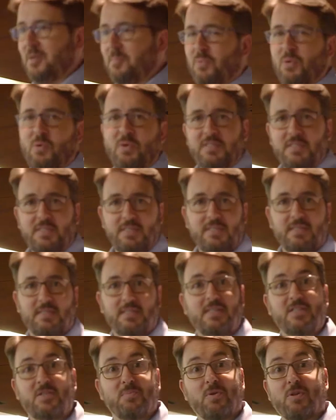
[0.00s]
Pawsey is
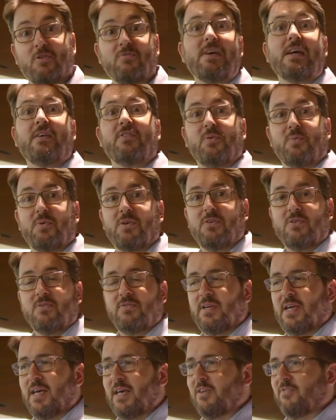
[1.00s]
accessible around the
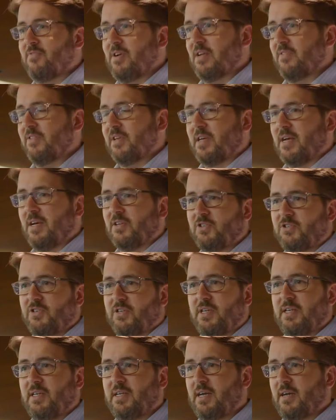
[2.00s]
world and around the
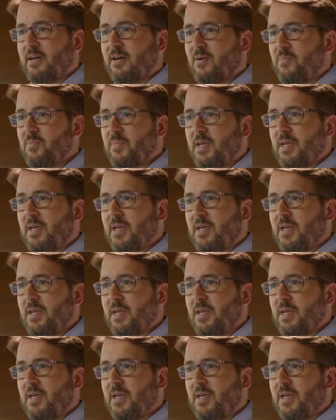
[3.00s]
country um,